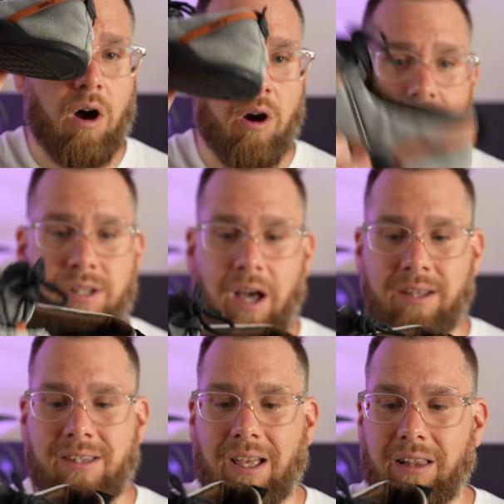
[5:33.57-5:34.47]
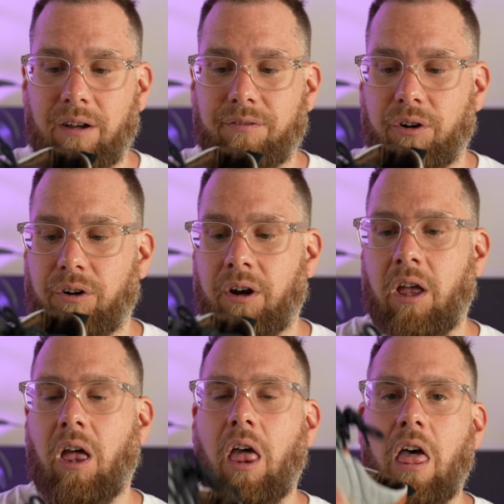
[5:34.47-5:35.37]
are a deadlifter,
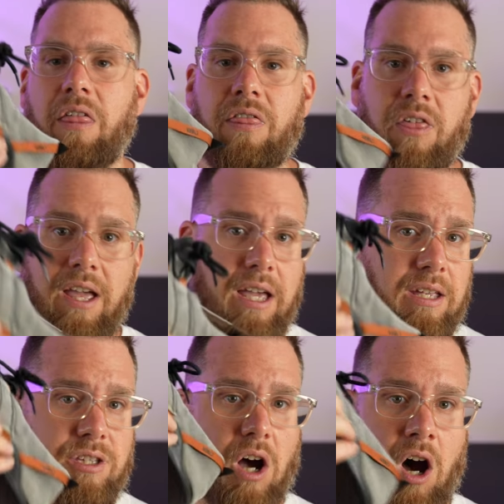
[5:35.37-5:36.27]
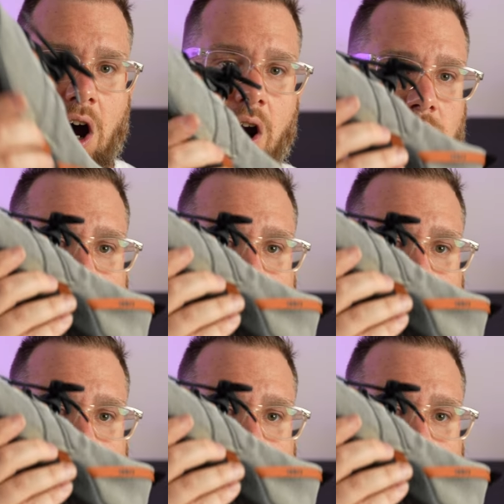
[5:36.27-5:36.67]
these are